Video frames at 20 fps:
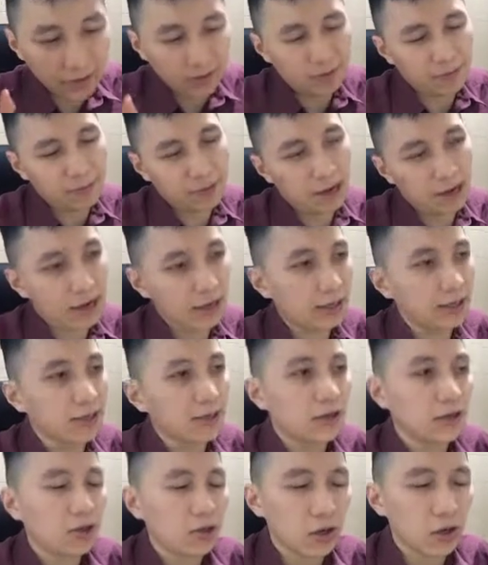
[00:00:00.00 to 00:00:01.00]
by
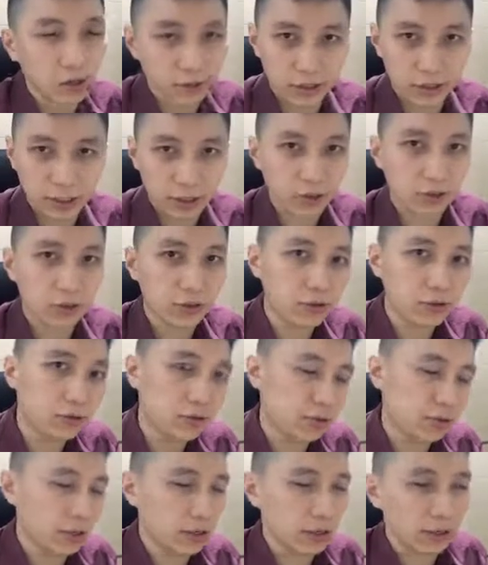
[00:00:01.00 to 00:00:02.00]
conduction.
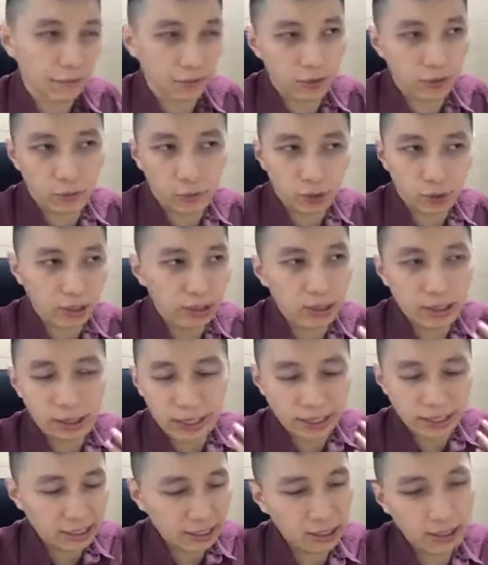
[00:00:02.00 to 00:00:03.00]
Alright, if you're
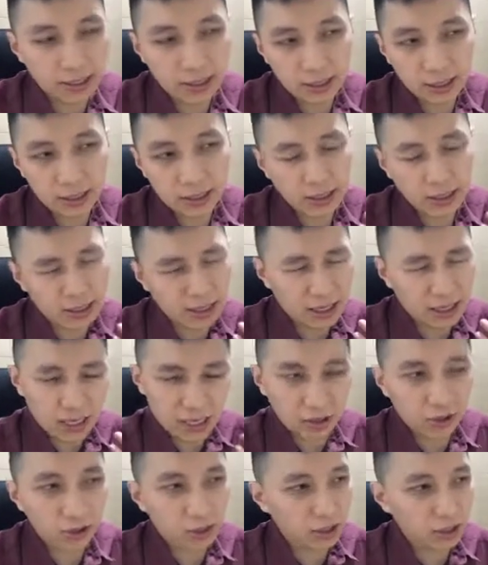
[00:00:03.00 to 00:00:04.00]
relating the
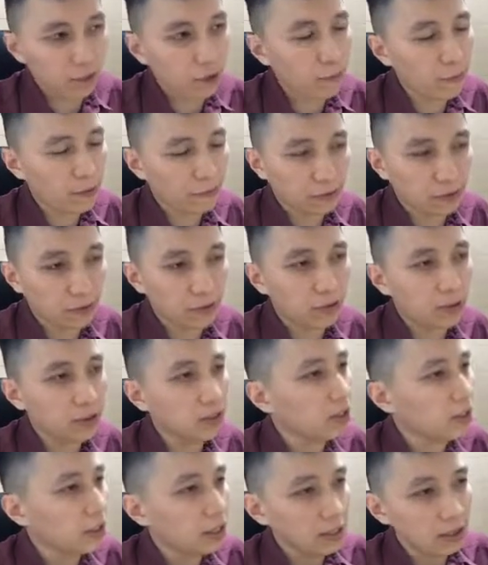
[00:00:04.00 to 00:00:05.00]
heat transfer method to it,
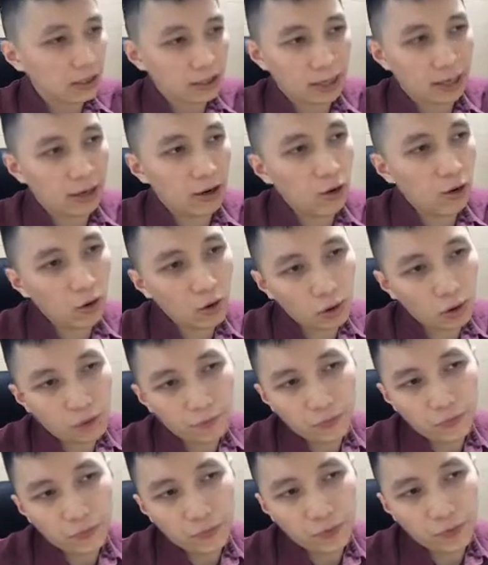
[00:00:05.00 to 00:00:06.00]
they are all
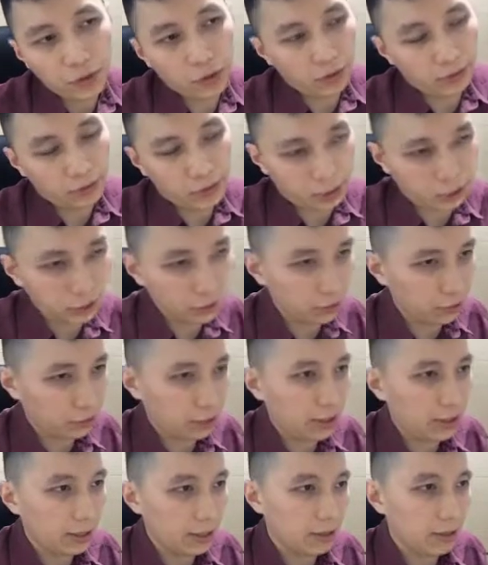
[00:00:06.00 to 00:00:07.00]
conduction
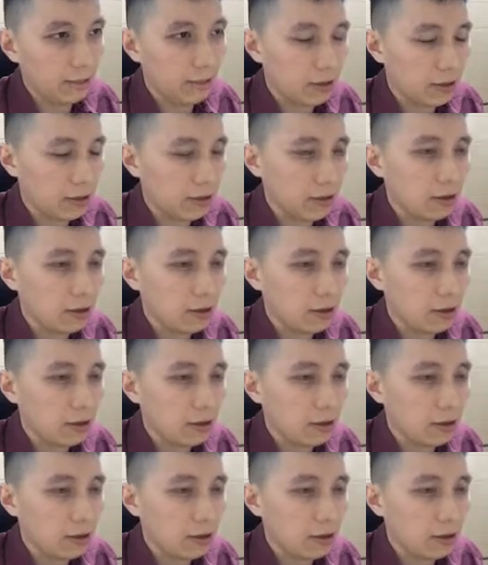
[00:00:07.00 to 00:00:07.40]
anyway.